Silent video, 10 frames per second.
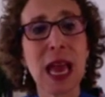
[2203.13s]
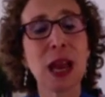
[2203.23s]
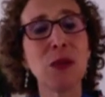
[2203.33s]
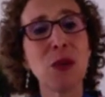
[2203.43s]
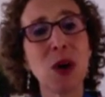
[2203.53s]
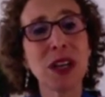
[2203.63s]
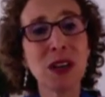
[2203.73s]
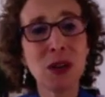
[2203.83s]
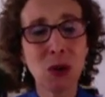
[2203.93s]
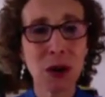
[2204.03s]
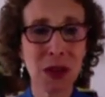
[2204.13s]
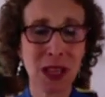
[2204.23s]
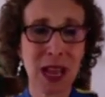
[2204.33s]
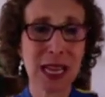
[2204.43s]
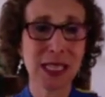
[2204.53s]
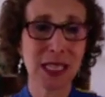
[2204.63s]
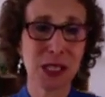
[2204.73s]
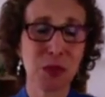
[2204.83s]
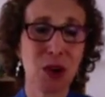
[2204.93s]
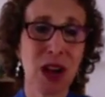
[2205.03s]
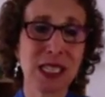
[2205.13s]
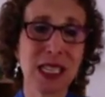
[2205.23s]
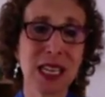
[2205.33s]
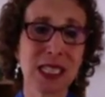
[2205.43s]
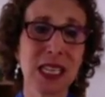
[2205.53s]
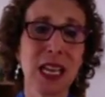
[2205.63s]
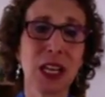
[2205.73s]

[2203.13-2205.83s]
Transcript: And we want to normalize this process.